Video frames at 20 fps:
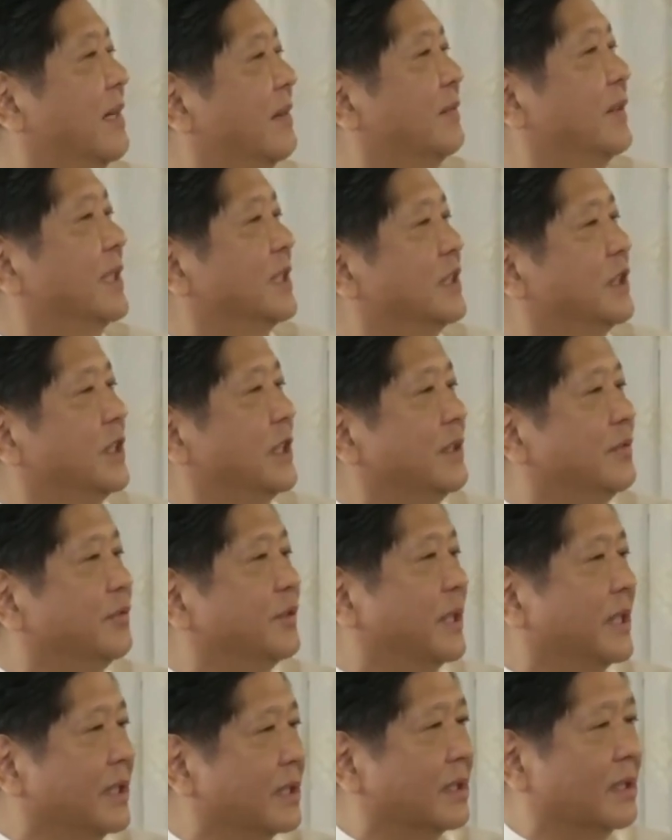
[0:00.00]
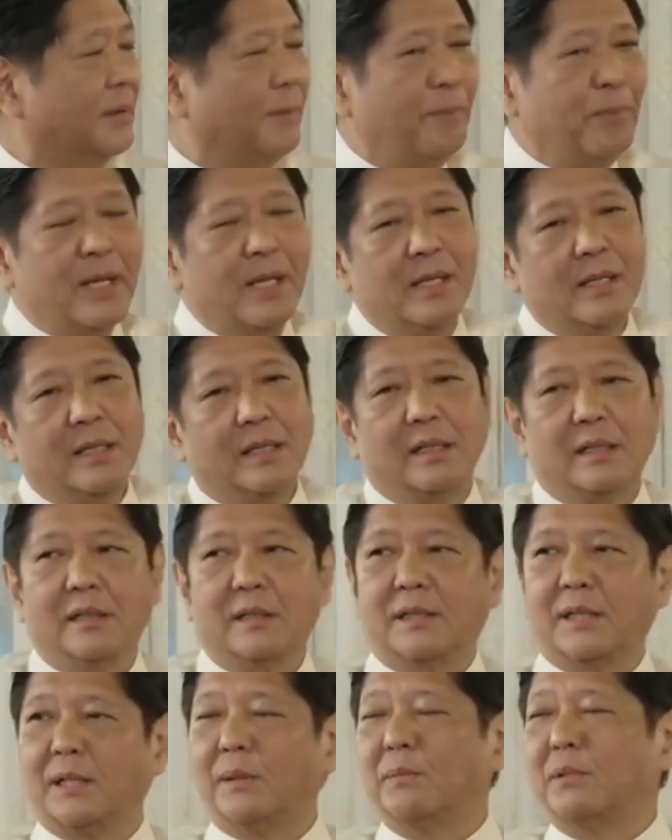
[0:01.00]
have achieved here in
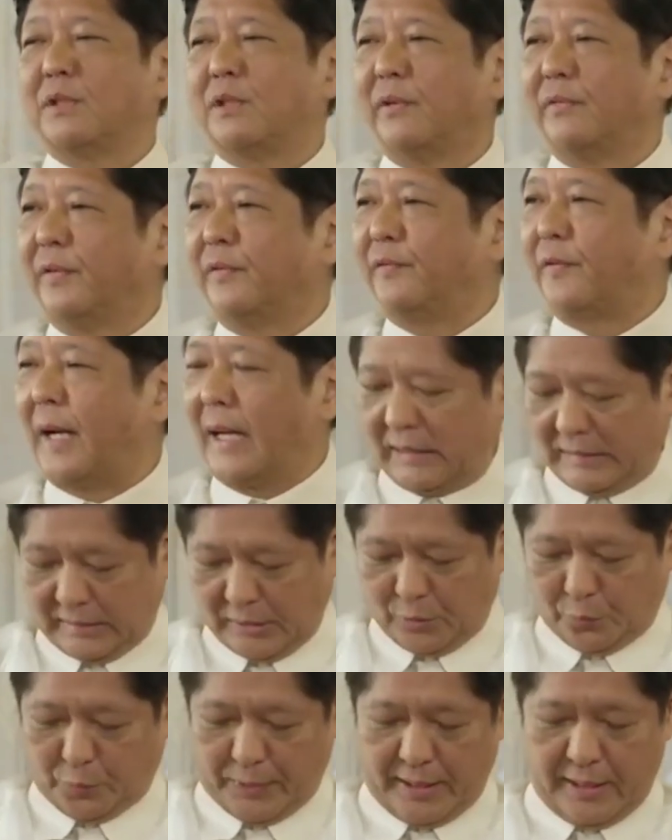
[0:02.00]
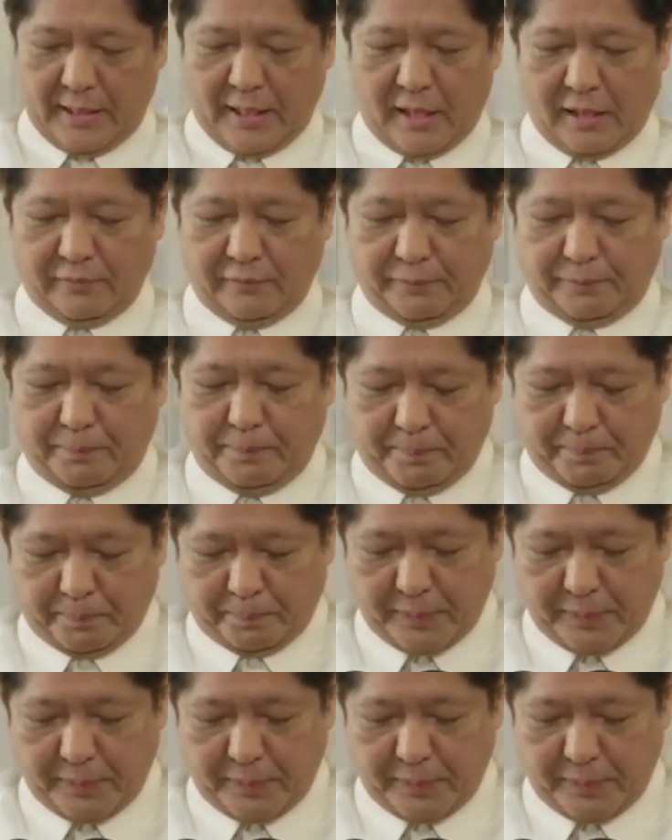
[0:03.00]
terms of the fact that we have